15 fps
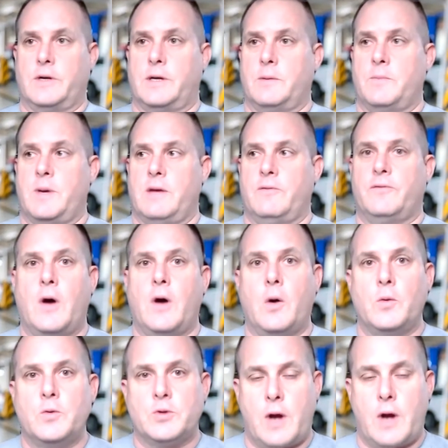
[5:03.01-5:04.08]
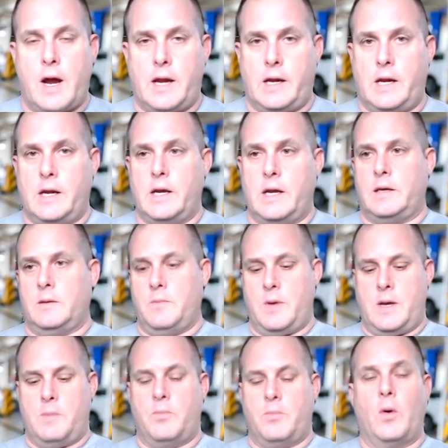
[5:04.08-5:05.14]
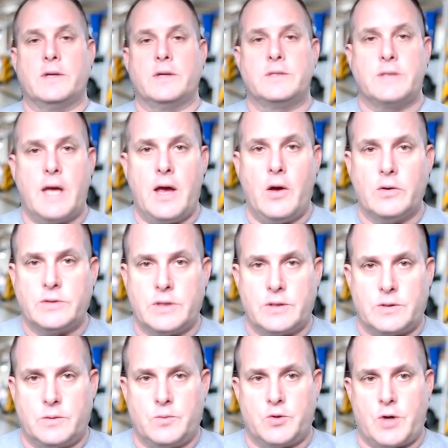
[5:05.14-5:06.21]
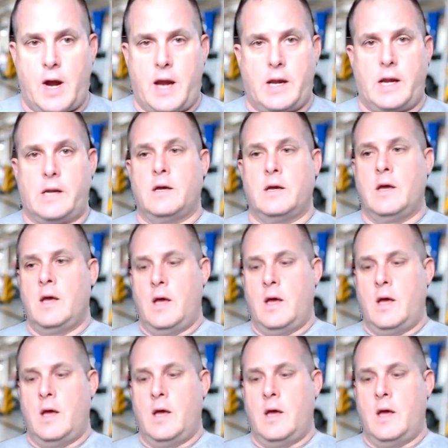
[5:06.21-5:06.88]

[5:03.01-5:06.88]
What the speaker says: It could be phone training. It could be point of sale system training.